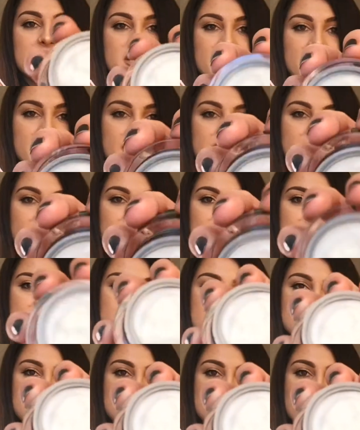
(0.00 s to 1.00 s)
you're gonna get
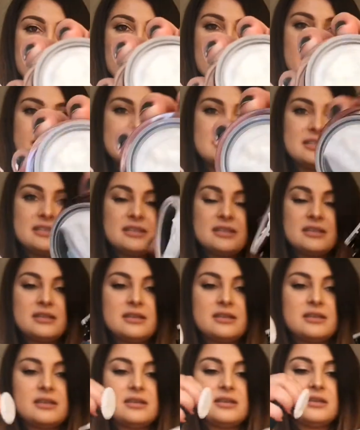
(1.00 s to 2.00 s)
inside.
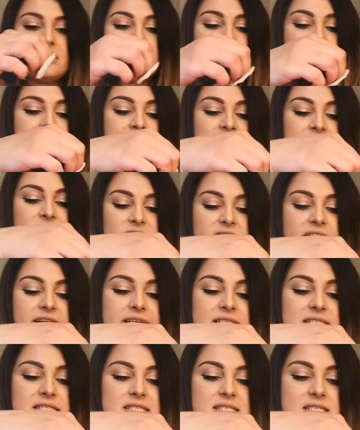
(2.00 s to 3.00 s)
It's
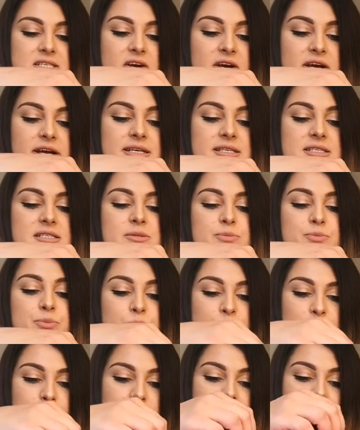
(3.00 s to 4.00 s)
great size
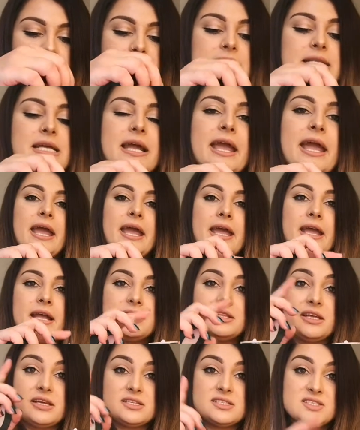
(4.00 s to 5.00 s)
product
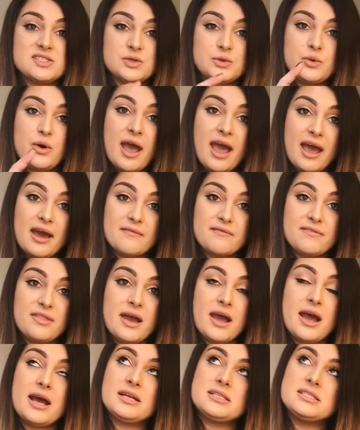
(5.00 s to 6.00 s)
and they still have
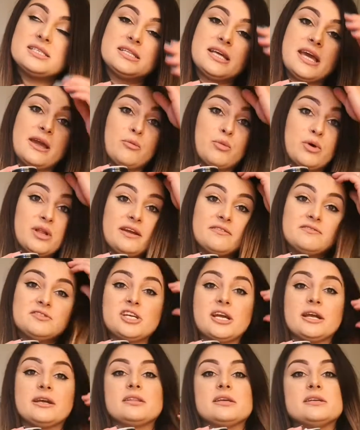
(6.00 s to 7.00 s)
that today when I've
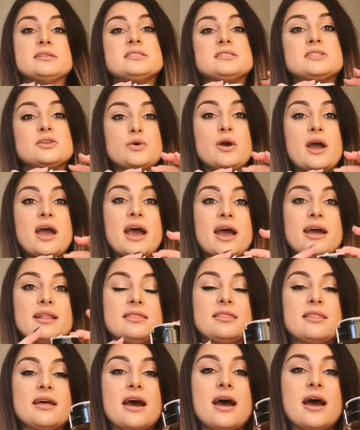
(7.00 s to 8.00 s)
checked they still had
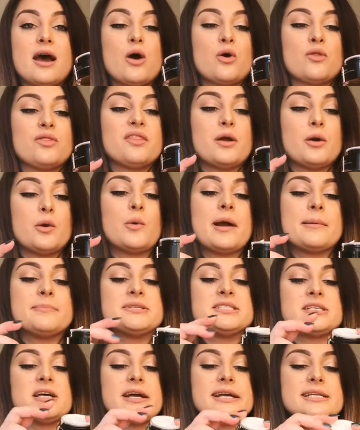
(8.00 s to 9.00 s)
that on their
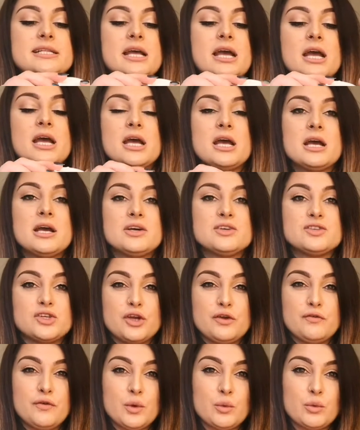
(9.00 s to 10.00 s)
website so
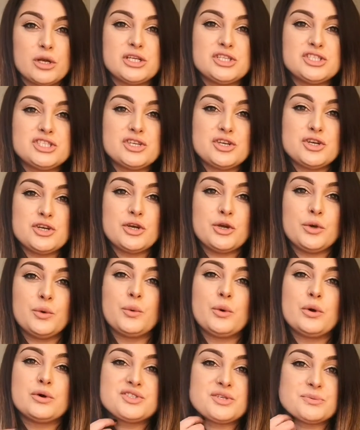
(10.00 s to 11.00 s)
if you wanted
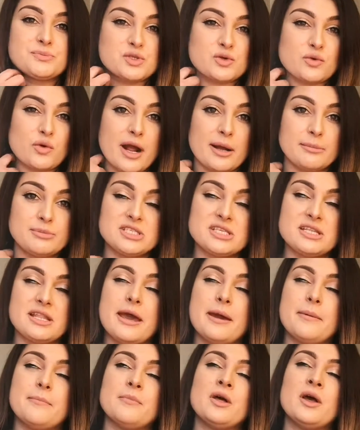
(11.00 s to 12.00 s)
to subscribe to
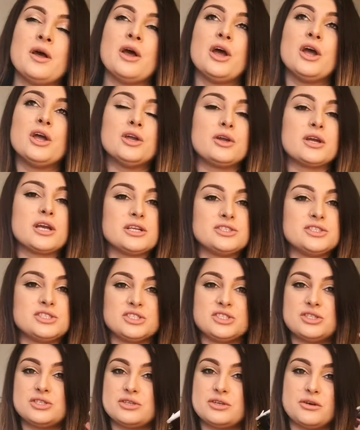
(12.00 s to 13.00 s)
them you can
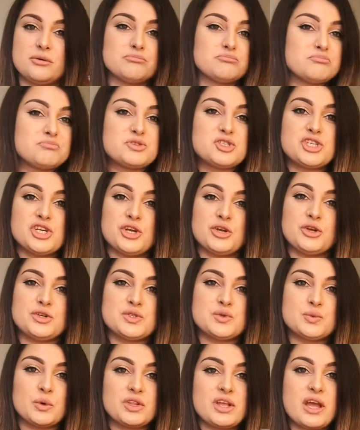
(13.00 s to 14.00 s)
just uh,
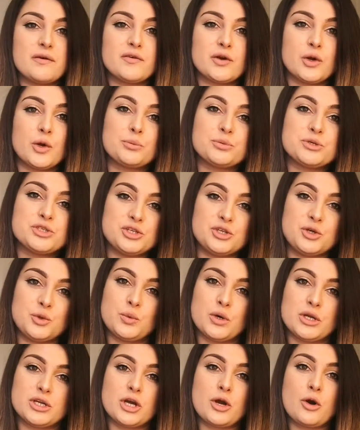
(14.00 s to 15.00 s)
choose whatever option you
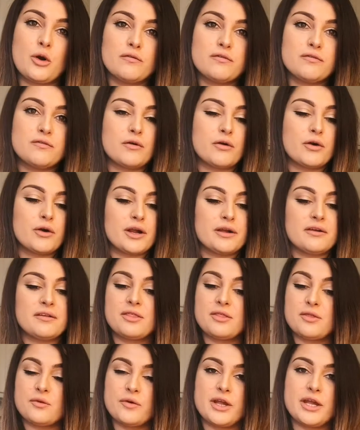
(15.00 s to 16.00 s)
want to go for
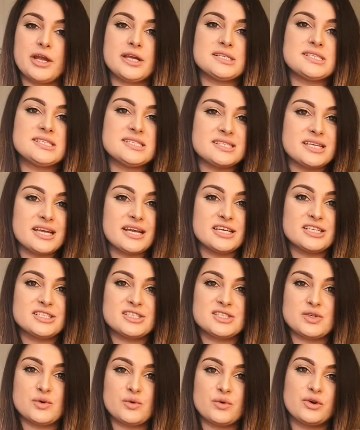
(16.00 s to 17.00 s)
three
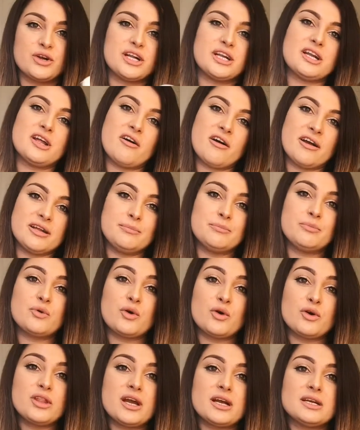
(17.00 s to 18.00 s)
six or nine
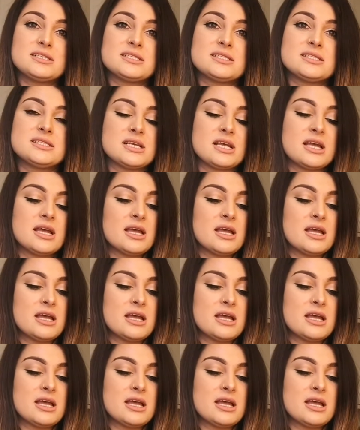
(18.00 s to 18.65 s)
products